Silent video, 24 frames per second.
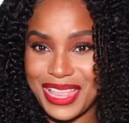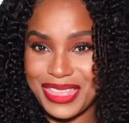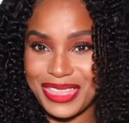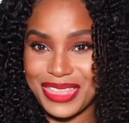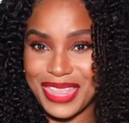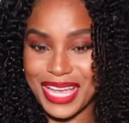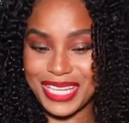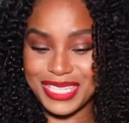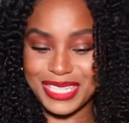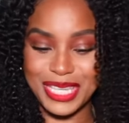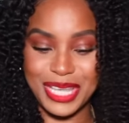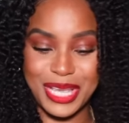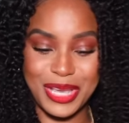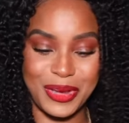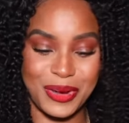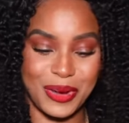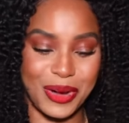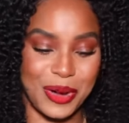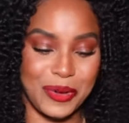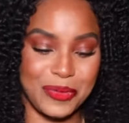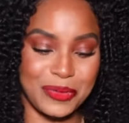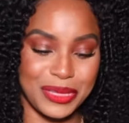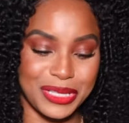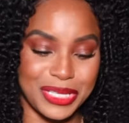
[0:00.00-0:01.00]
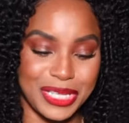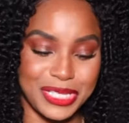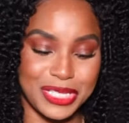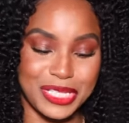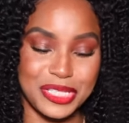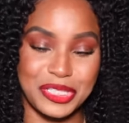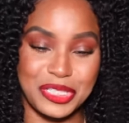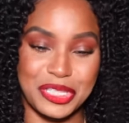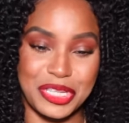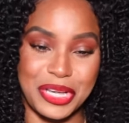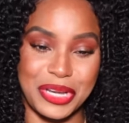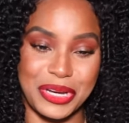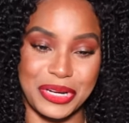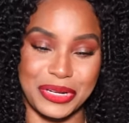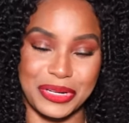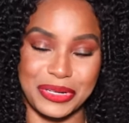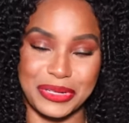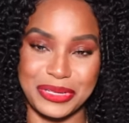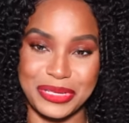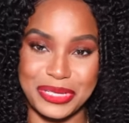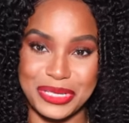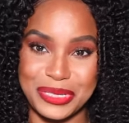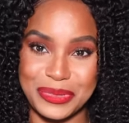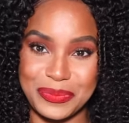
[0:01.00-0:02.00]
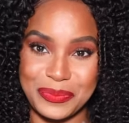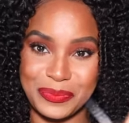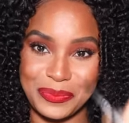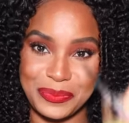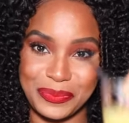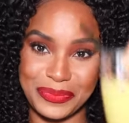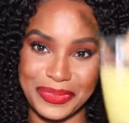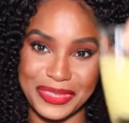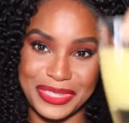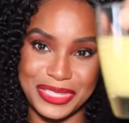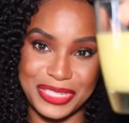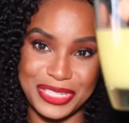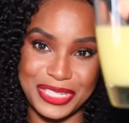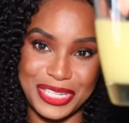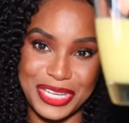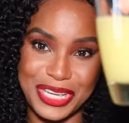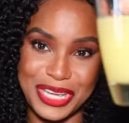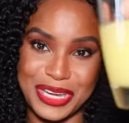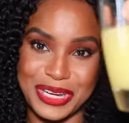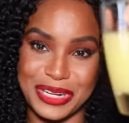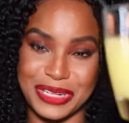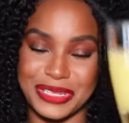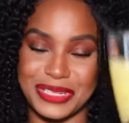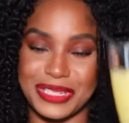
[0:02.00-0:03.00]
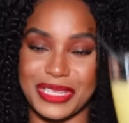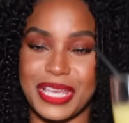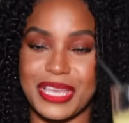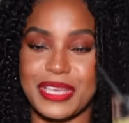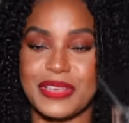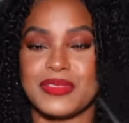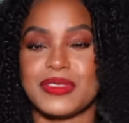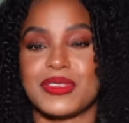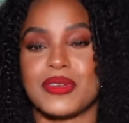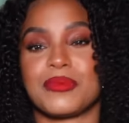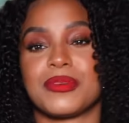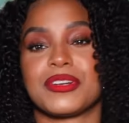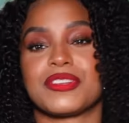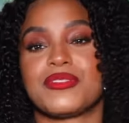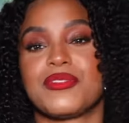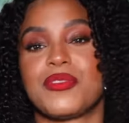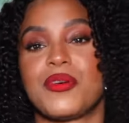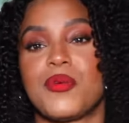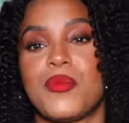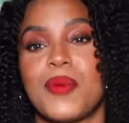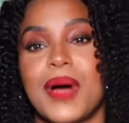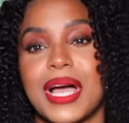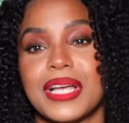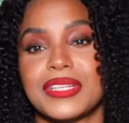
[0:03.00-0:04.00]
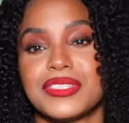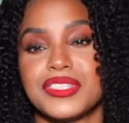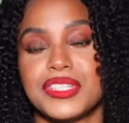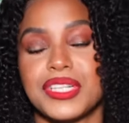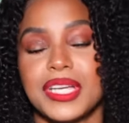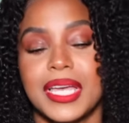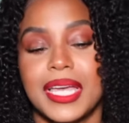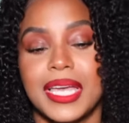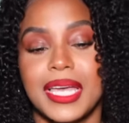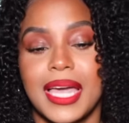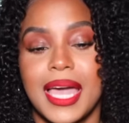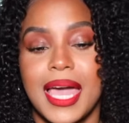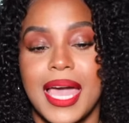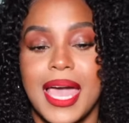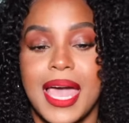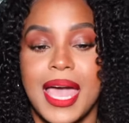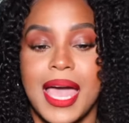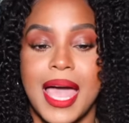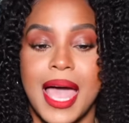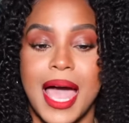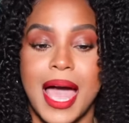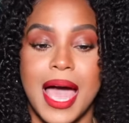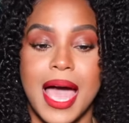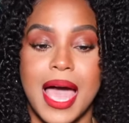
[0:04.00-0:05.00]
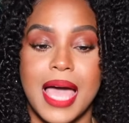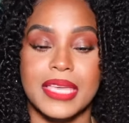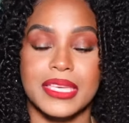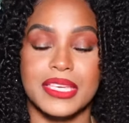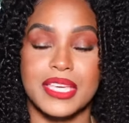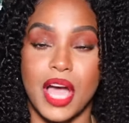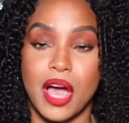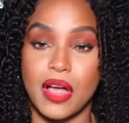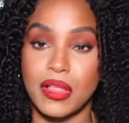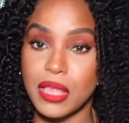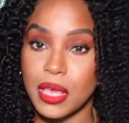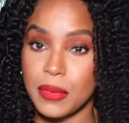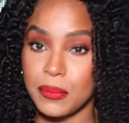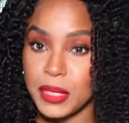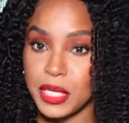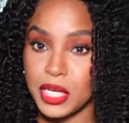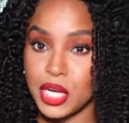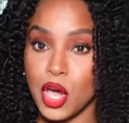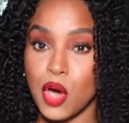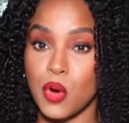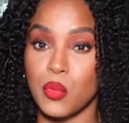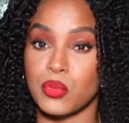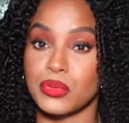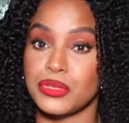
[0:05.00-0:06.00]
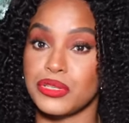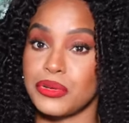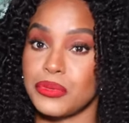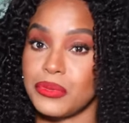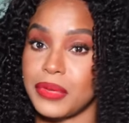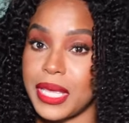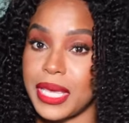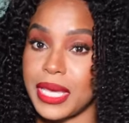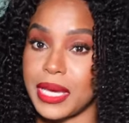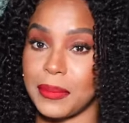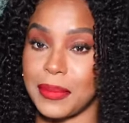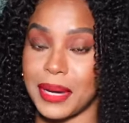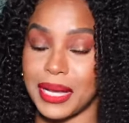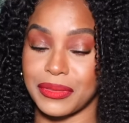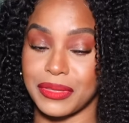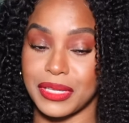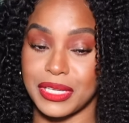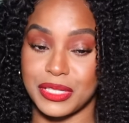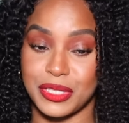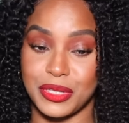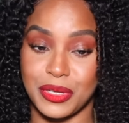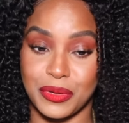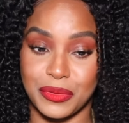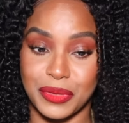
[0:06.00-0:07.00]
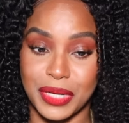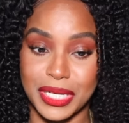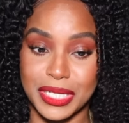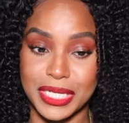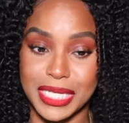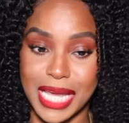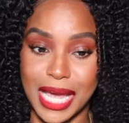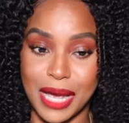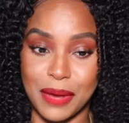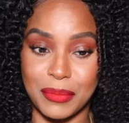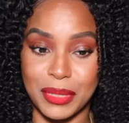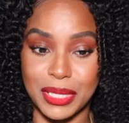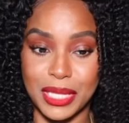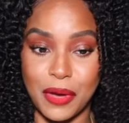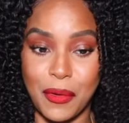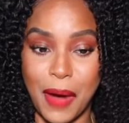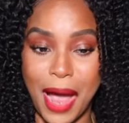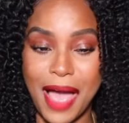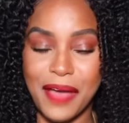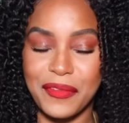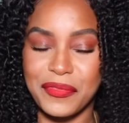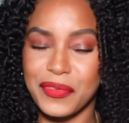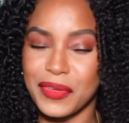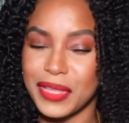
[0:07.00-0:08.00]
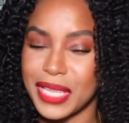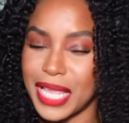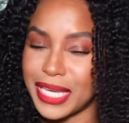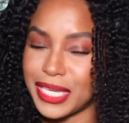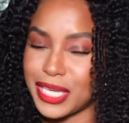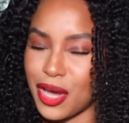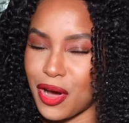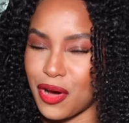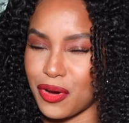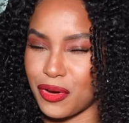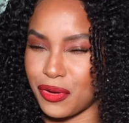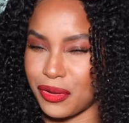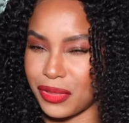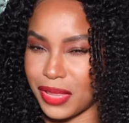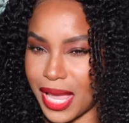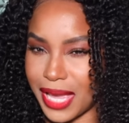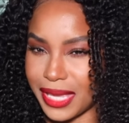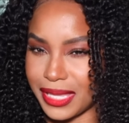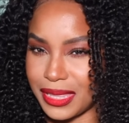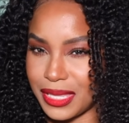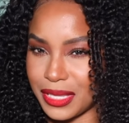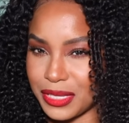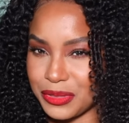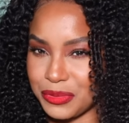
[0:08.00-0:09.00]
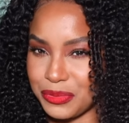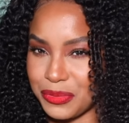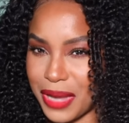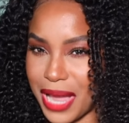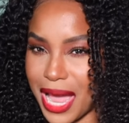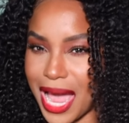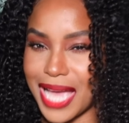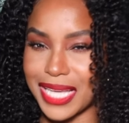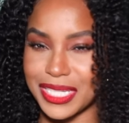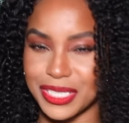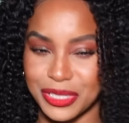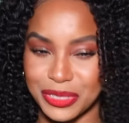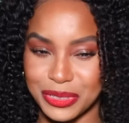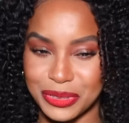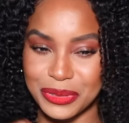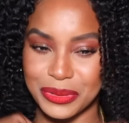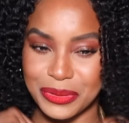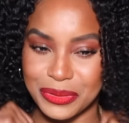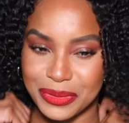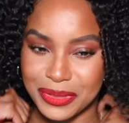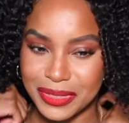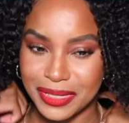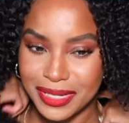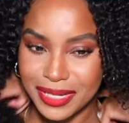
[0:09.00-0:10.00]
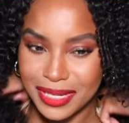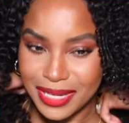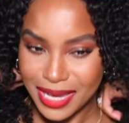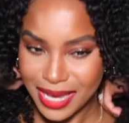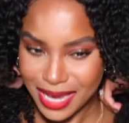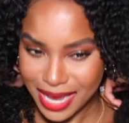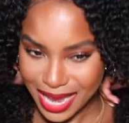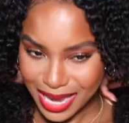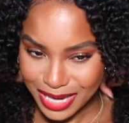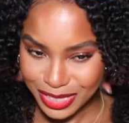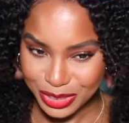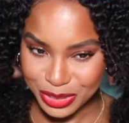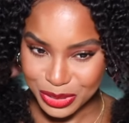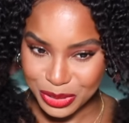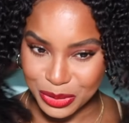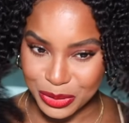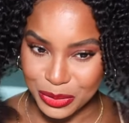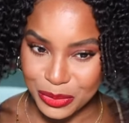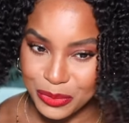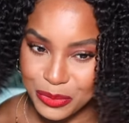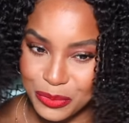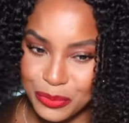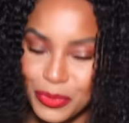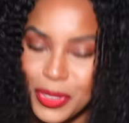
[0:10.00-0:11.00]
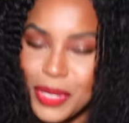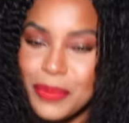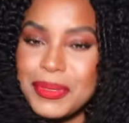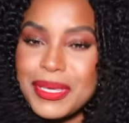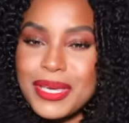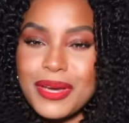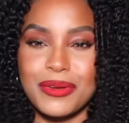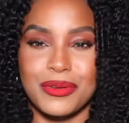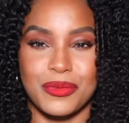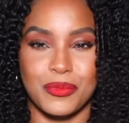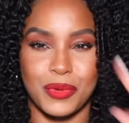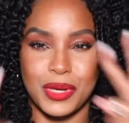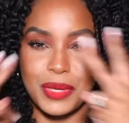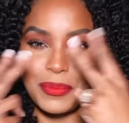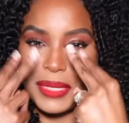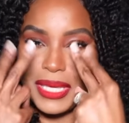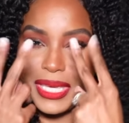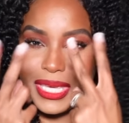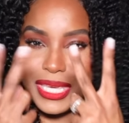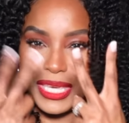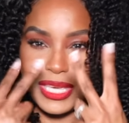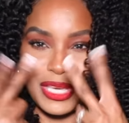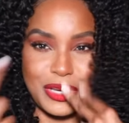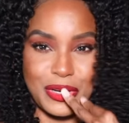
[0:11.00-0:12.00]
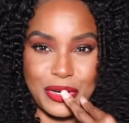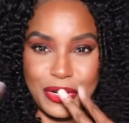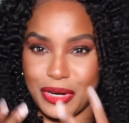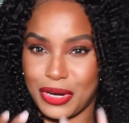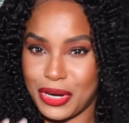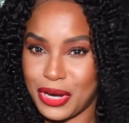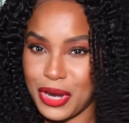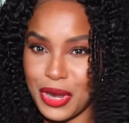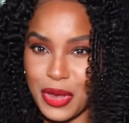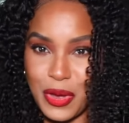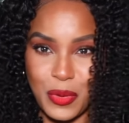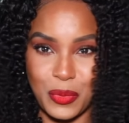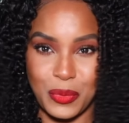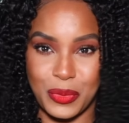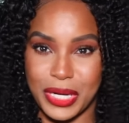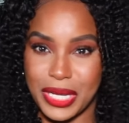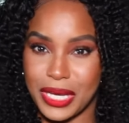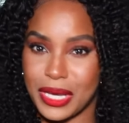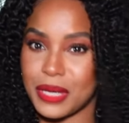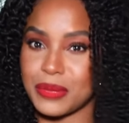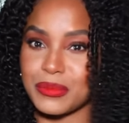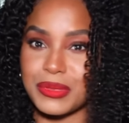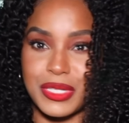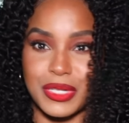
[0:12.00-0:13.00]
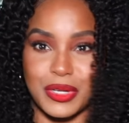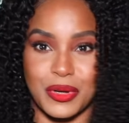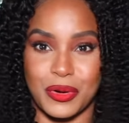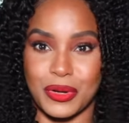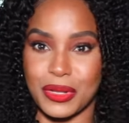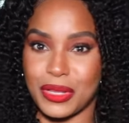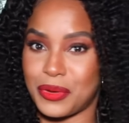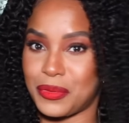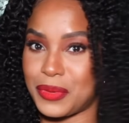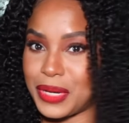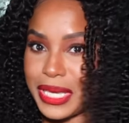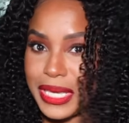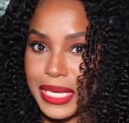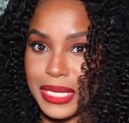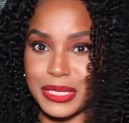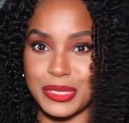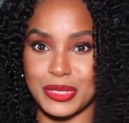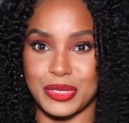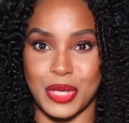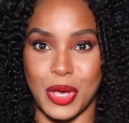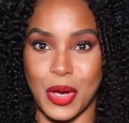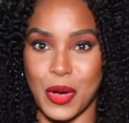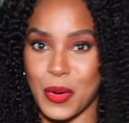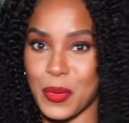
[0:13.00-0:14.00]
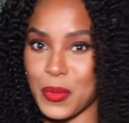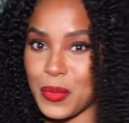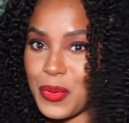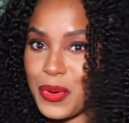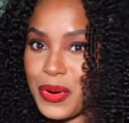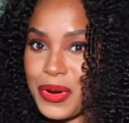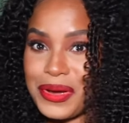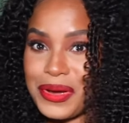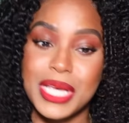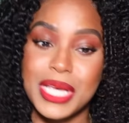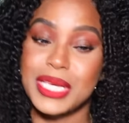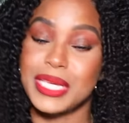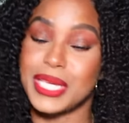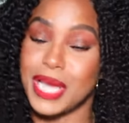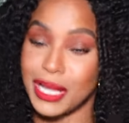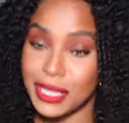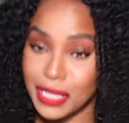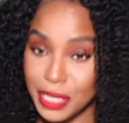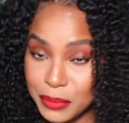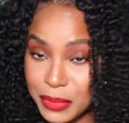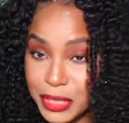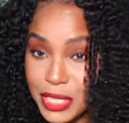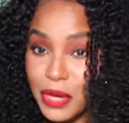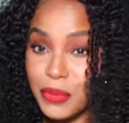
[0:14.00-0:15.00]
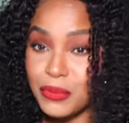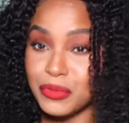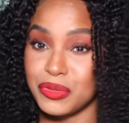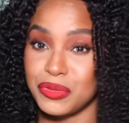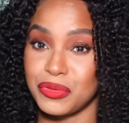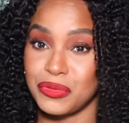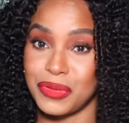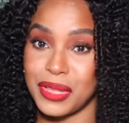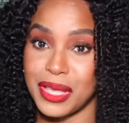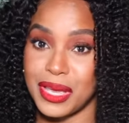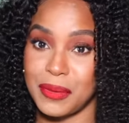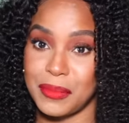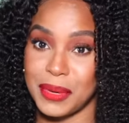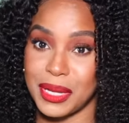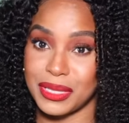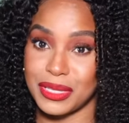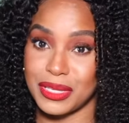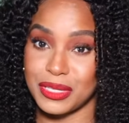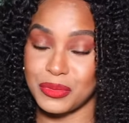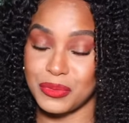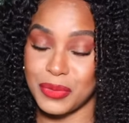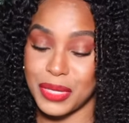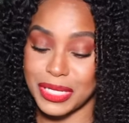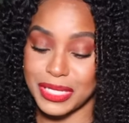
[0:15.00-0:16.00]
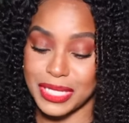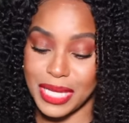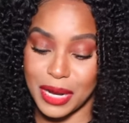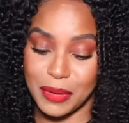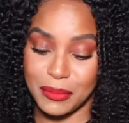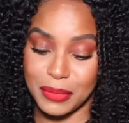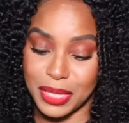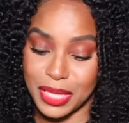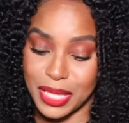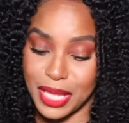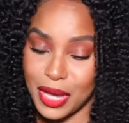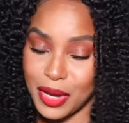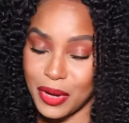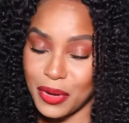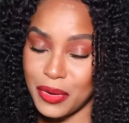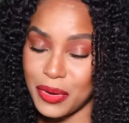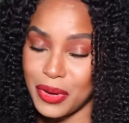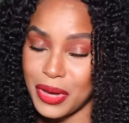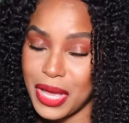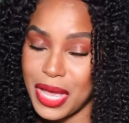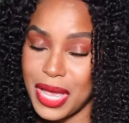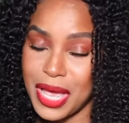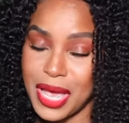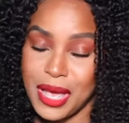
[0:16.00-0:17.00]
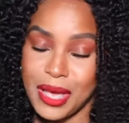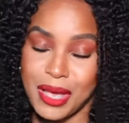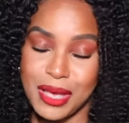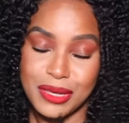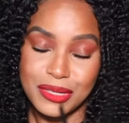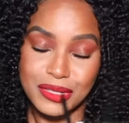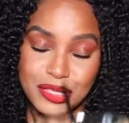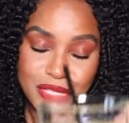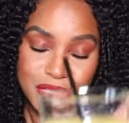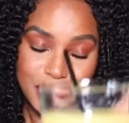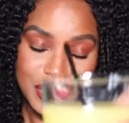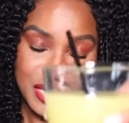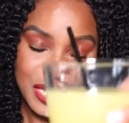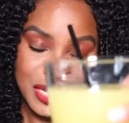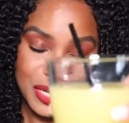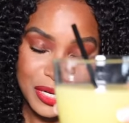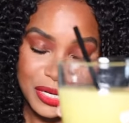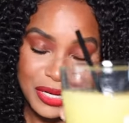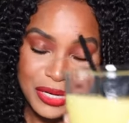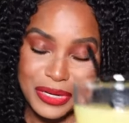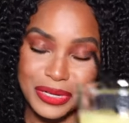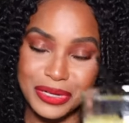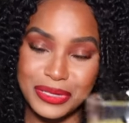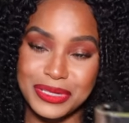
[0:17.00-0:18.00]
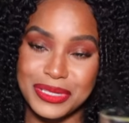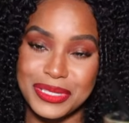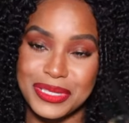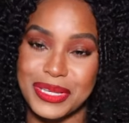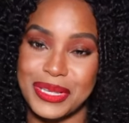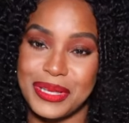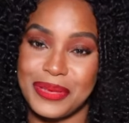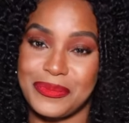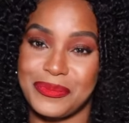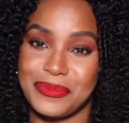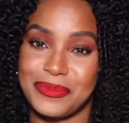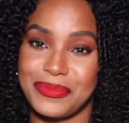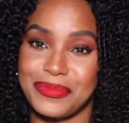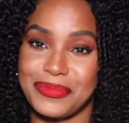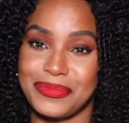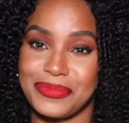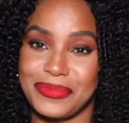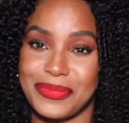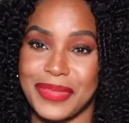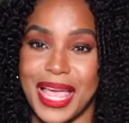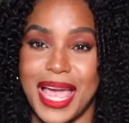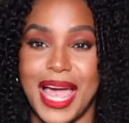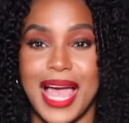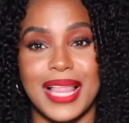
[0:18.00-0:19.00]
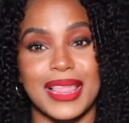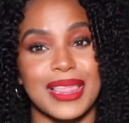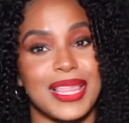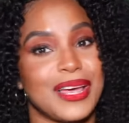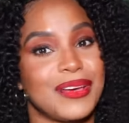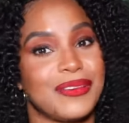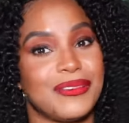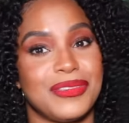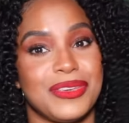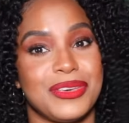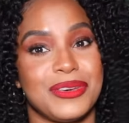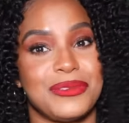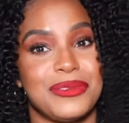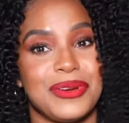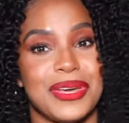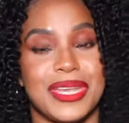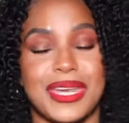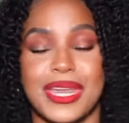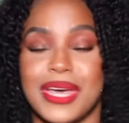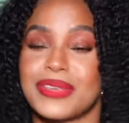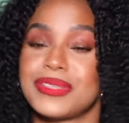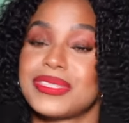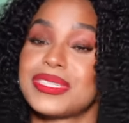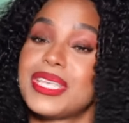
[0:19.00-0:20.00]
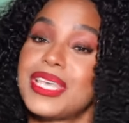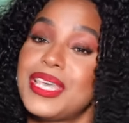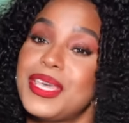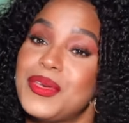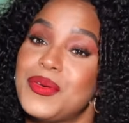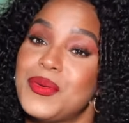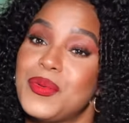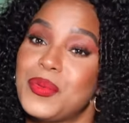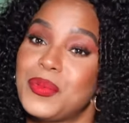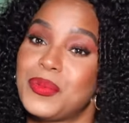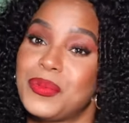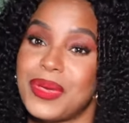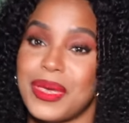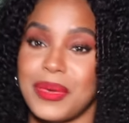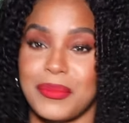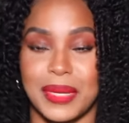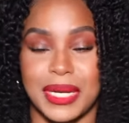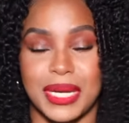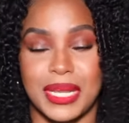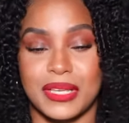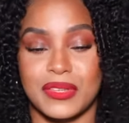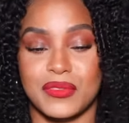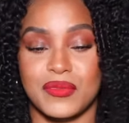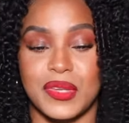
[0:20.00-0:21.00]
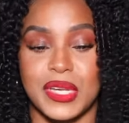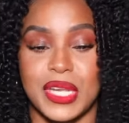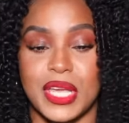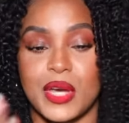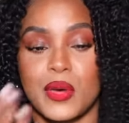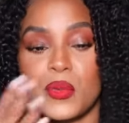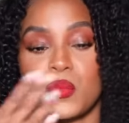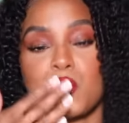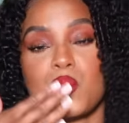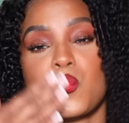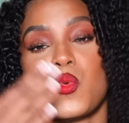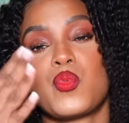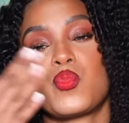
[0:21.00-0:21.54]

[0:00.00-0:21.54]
That's it, girl, with this cheers. Cheers. Thank you so much for watching. Y'all let me know what you think about this unit down below. I feel like y'all gonna like this one. I do. I do. We be here when it comes to curly wigs. So y'all let me know what you think about this wig down below. Cheers. I love you and I'll see you in my next video.